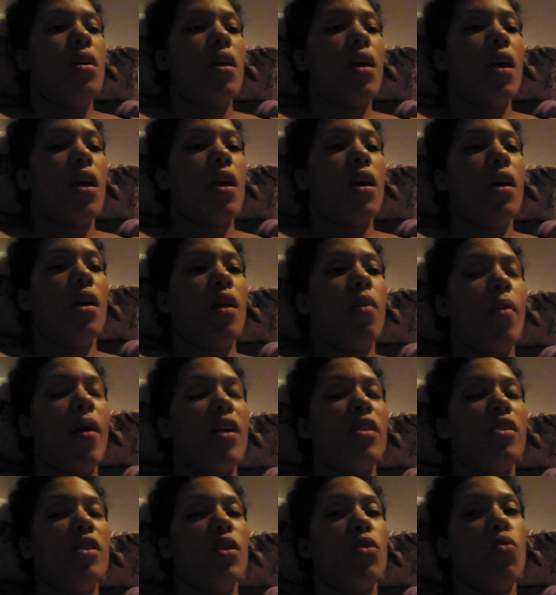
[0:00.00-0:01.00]
and i'm
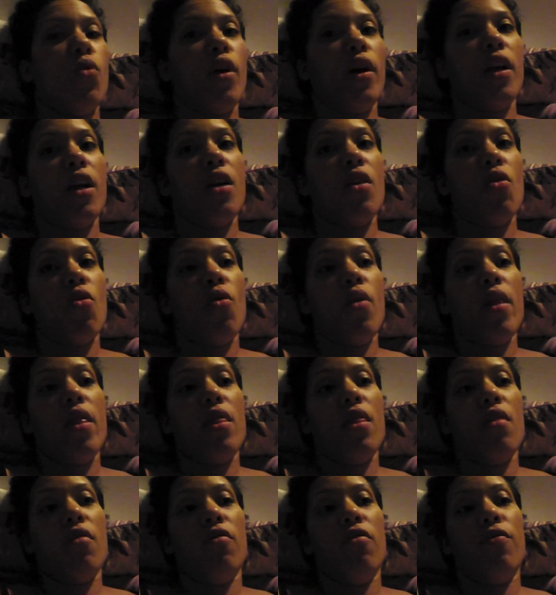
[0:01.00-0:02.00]
actually working on
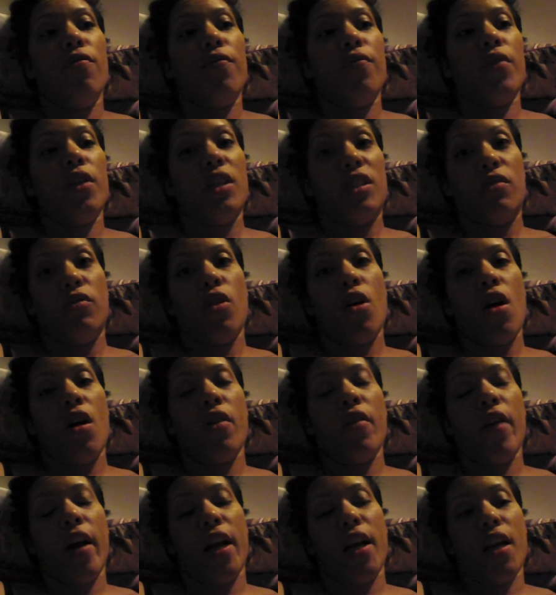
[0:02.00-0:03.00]
the this vlog
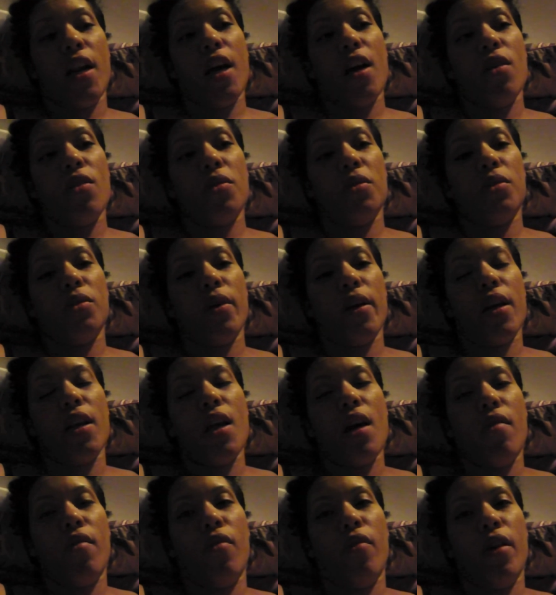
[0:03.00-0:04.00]
right now so i can
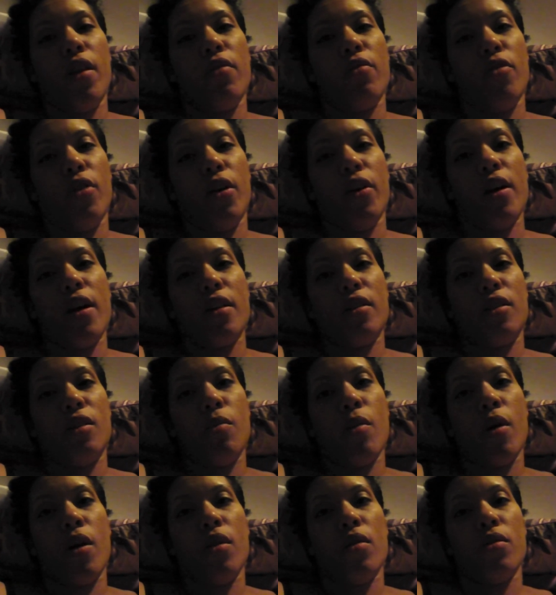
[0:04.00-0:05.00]
have it ready for you guys
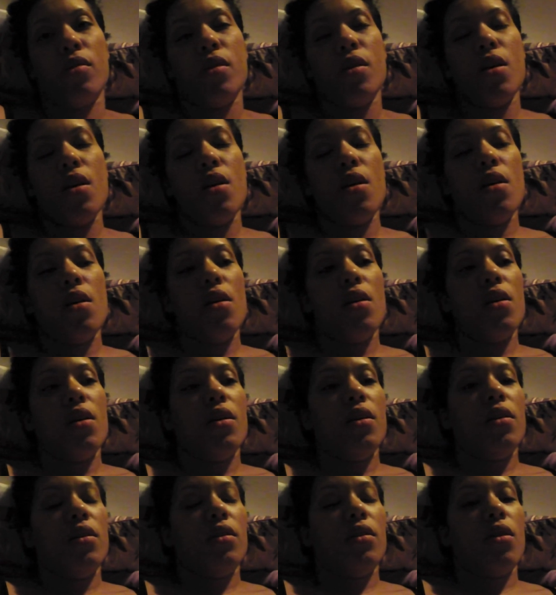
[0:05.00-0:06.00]
tomorrow
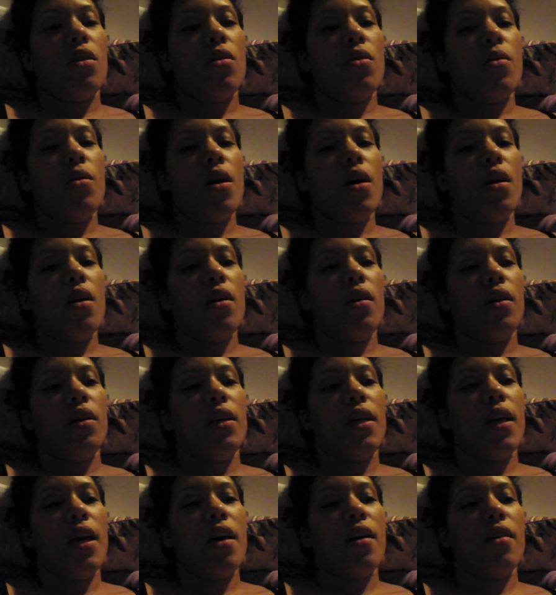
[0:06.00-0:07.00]
so
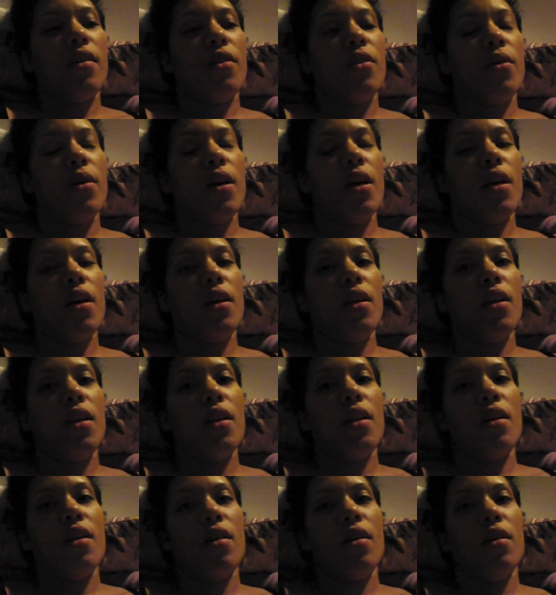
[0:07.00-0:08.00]
yeah go ahead
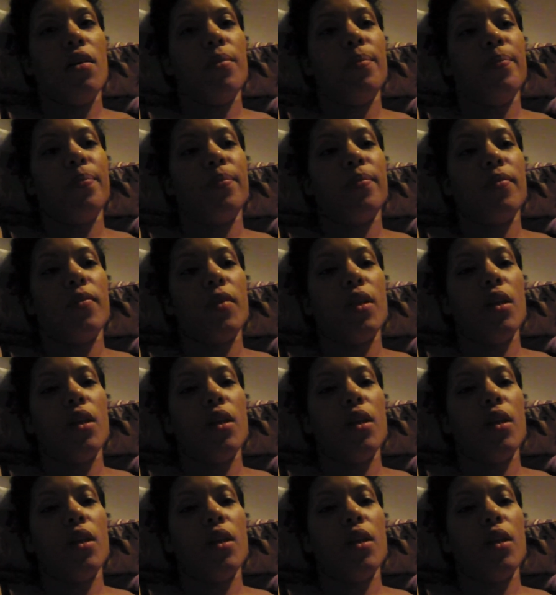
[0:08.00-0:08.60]
and um,